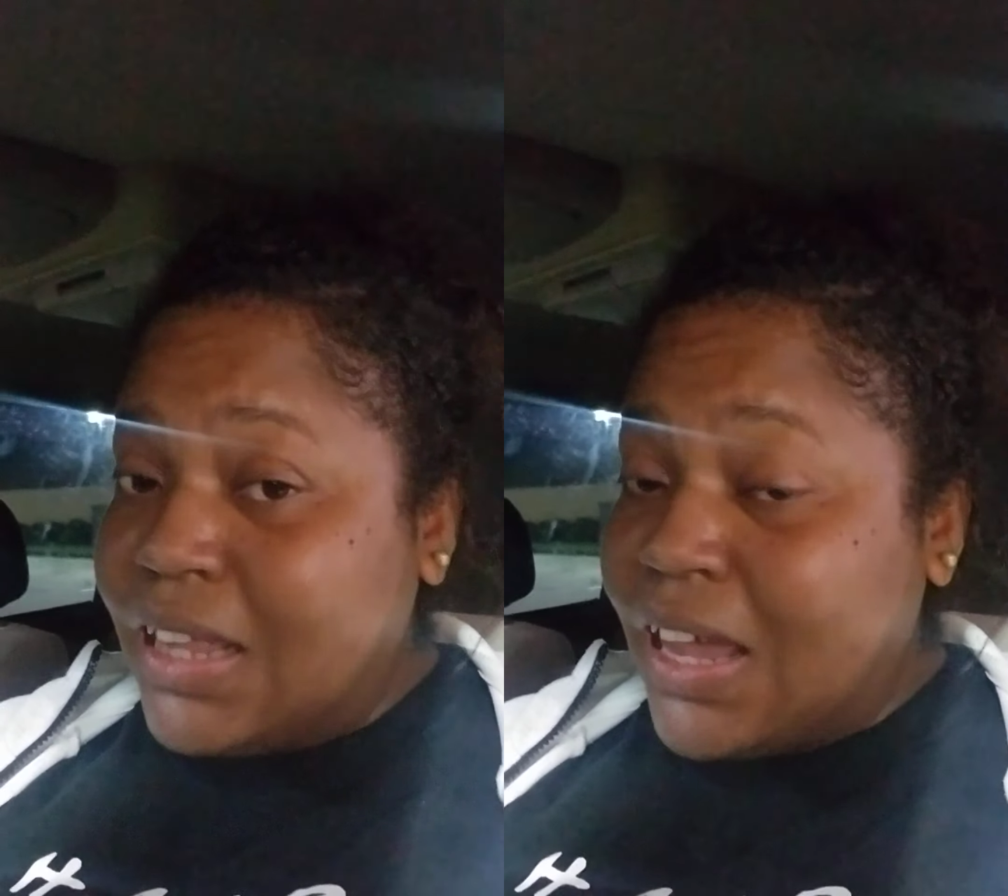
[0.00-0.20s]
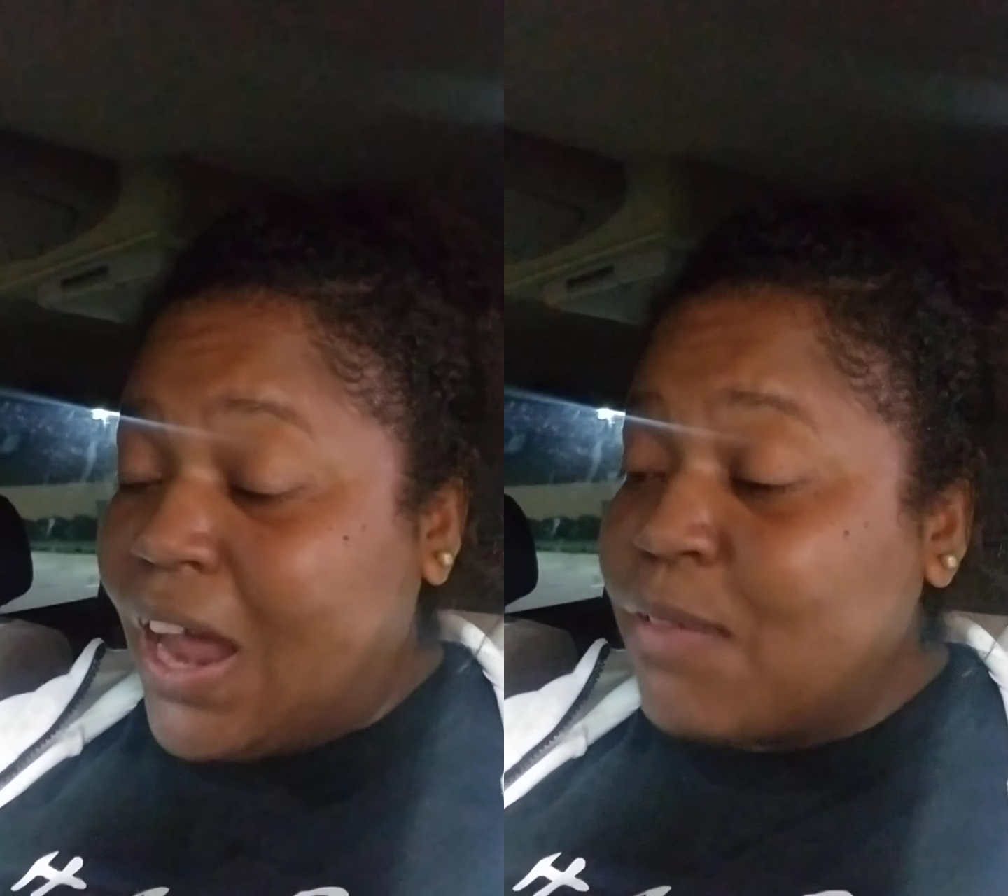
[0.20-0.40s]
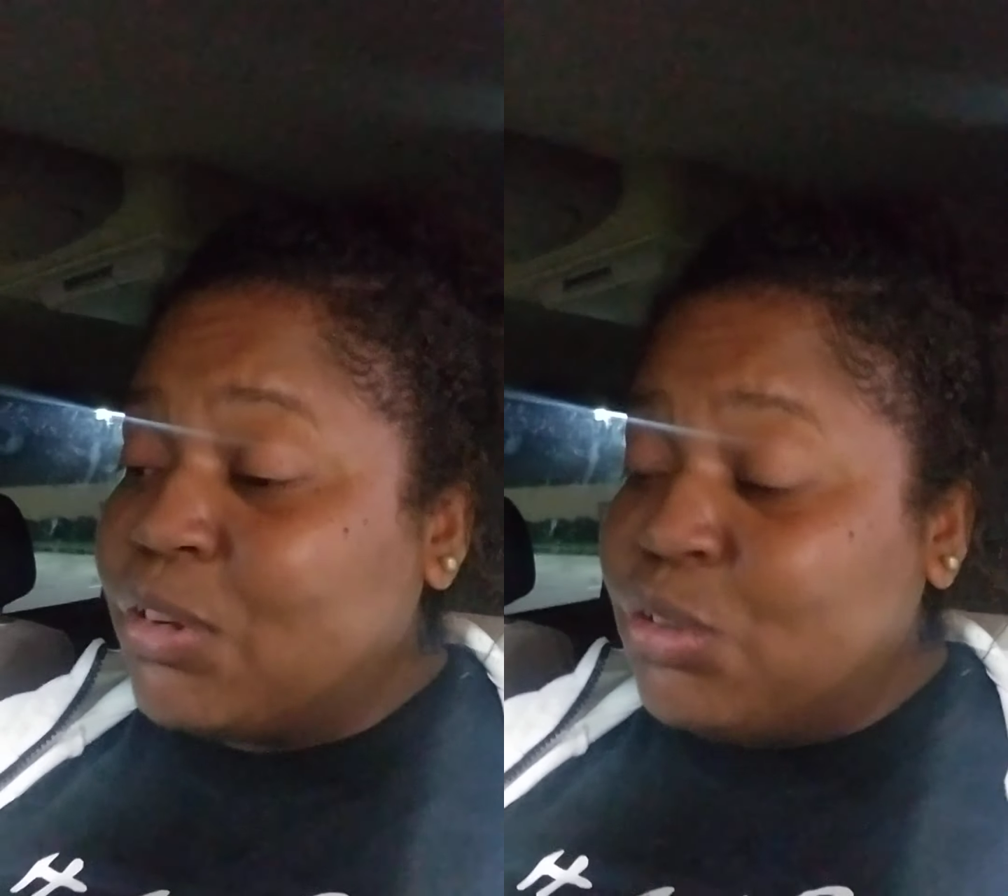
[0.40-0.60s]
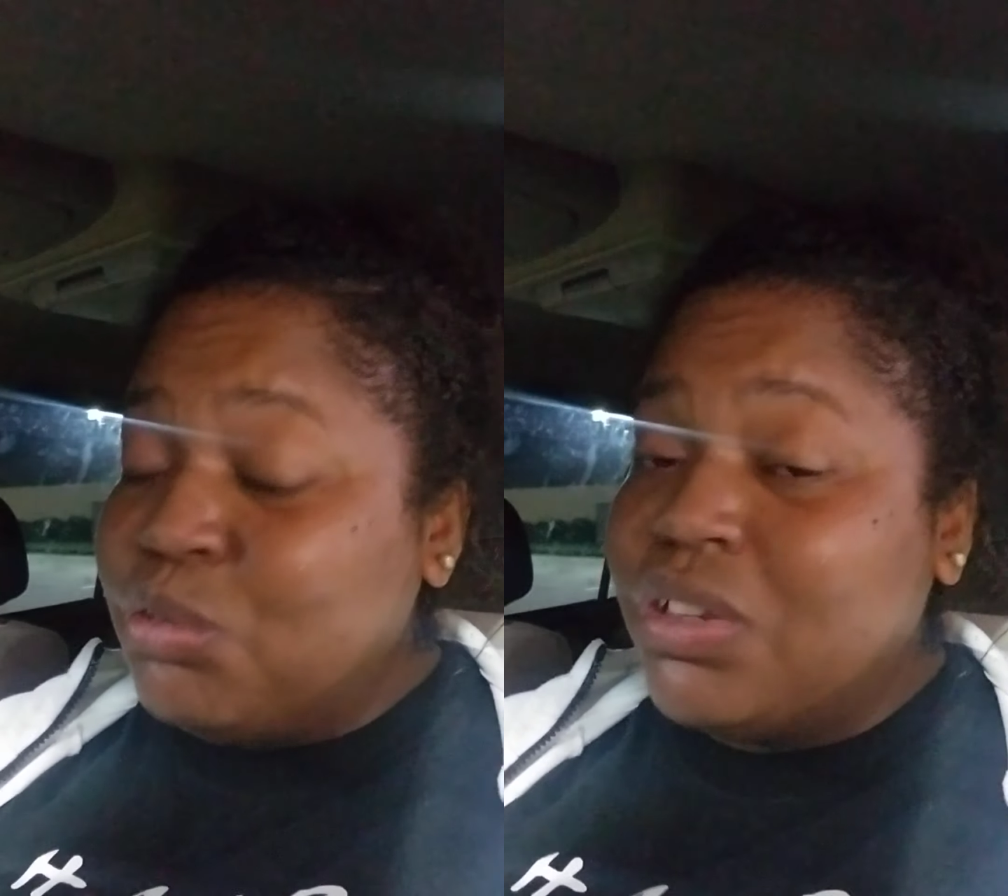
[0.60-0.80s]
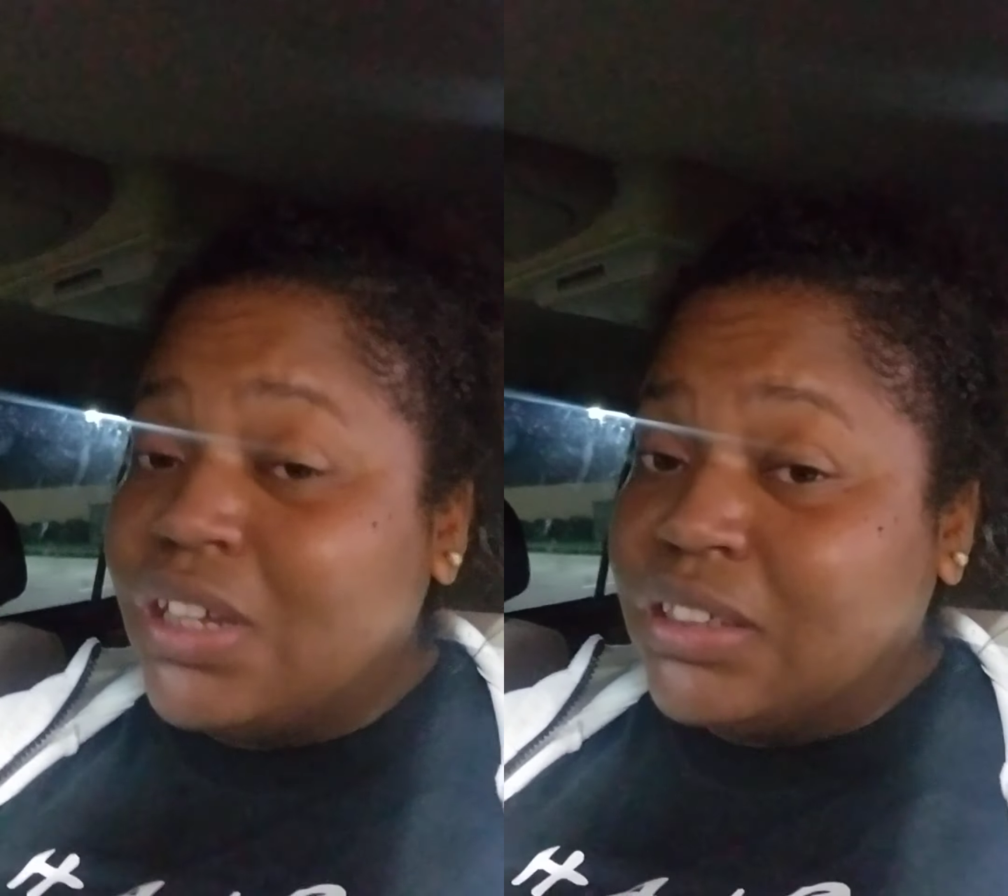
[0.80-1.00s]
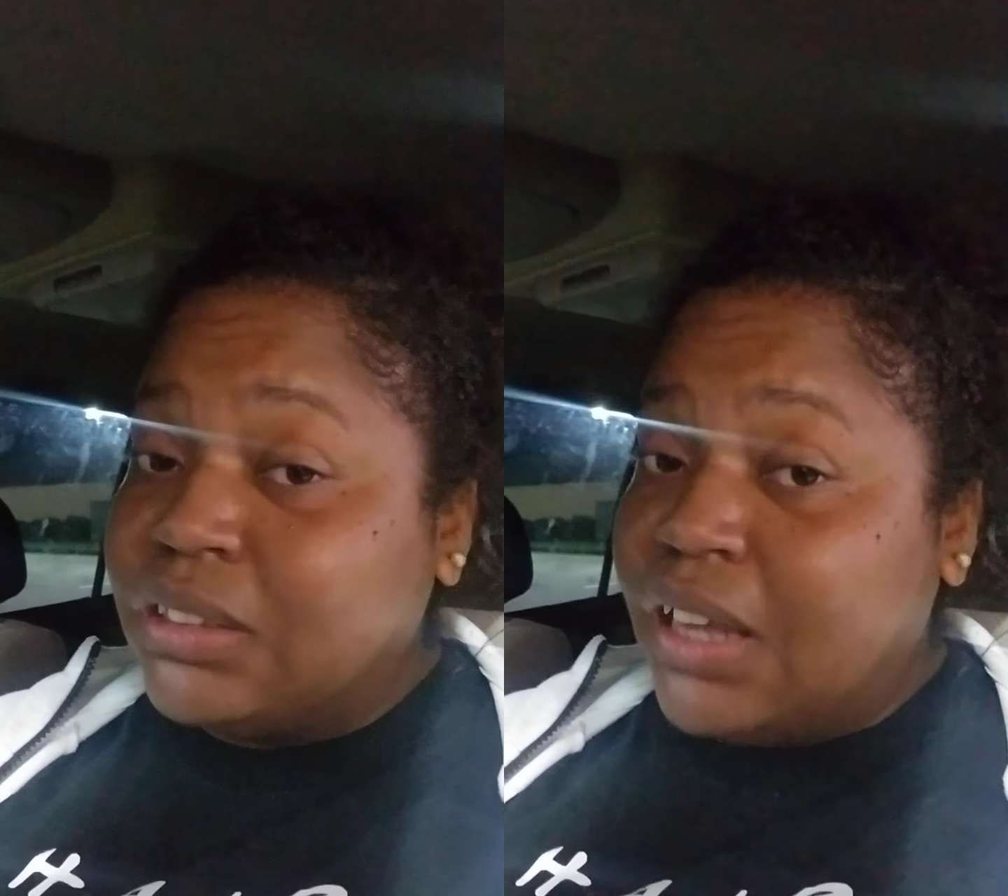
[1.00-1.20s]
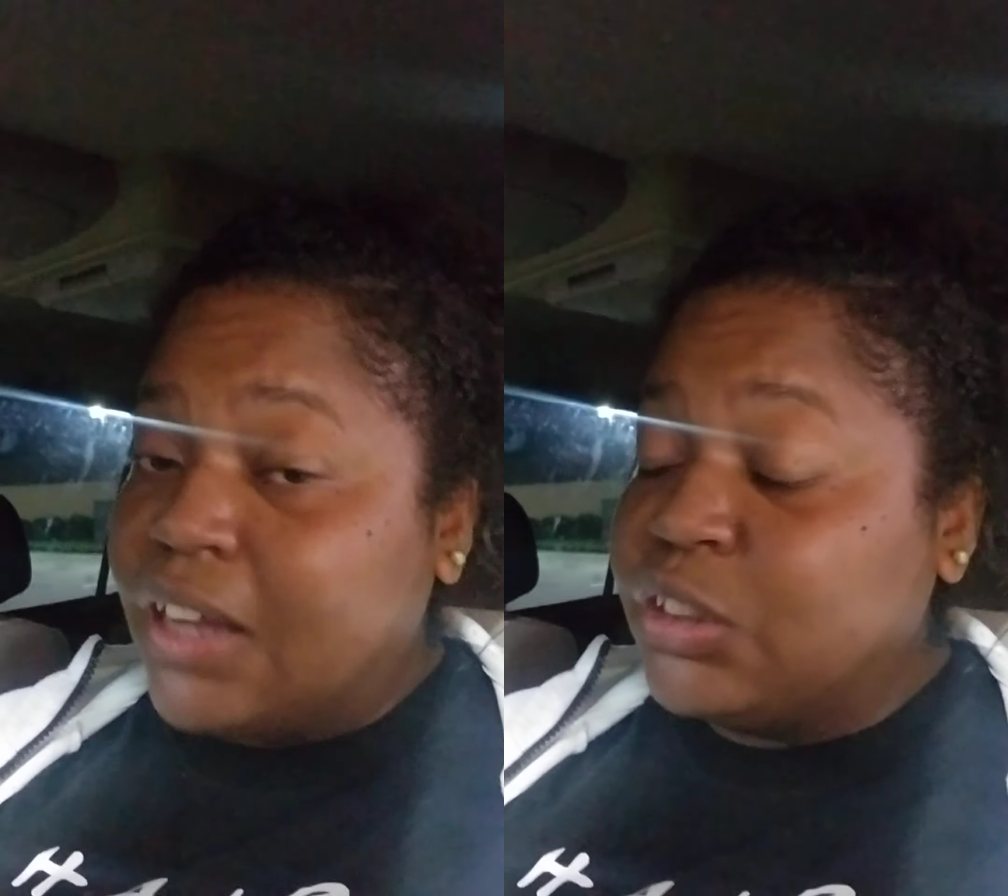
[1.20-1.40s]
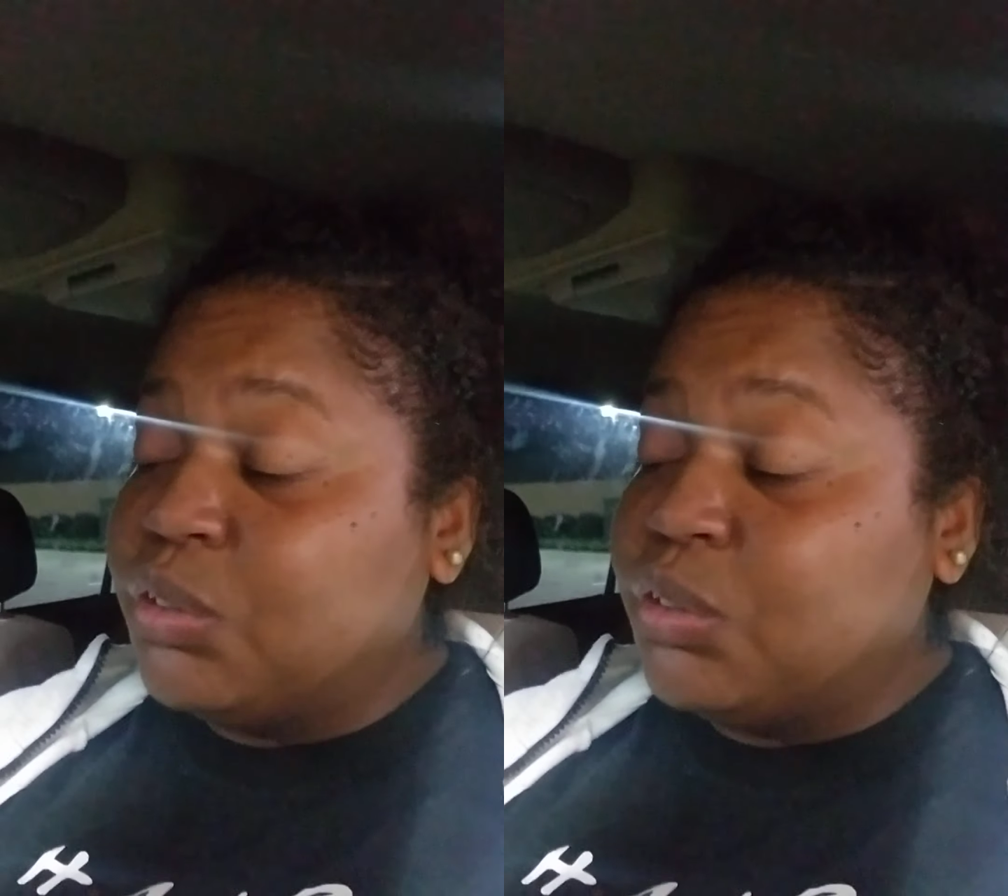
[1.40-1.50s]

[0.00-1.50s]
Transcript: They have to do this or that.